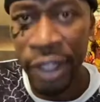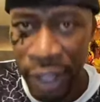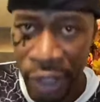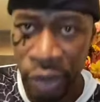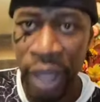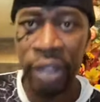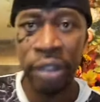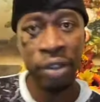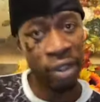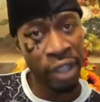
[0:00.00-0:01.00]
That's right.
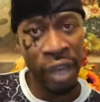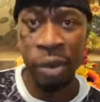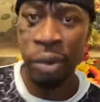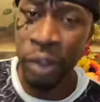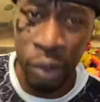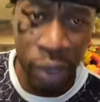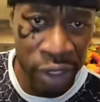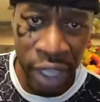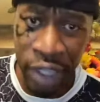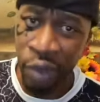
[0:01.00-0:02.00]
So today we went through the
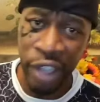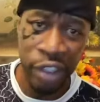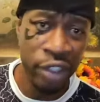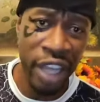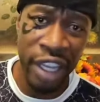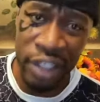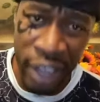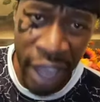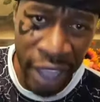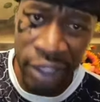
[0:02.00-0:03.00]
declaration dates
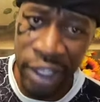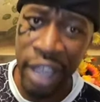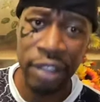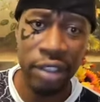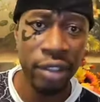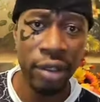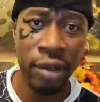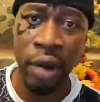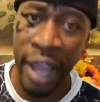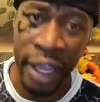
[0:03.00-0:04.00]
and ex dates
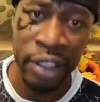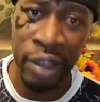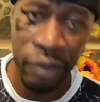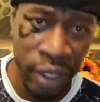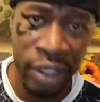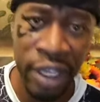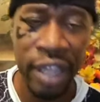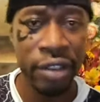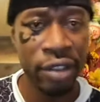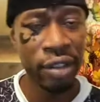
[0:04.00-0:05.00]
or ex dividend
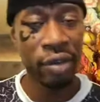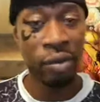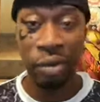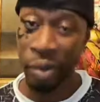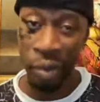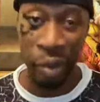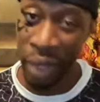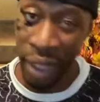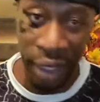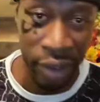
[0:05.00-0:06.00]
dates. We, we
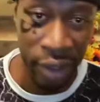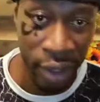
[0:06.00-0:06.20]
went in.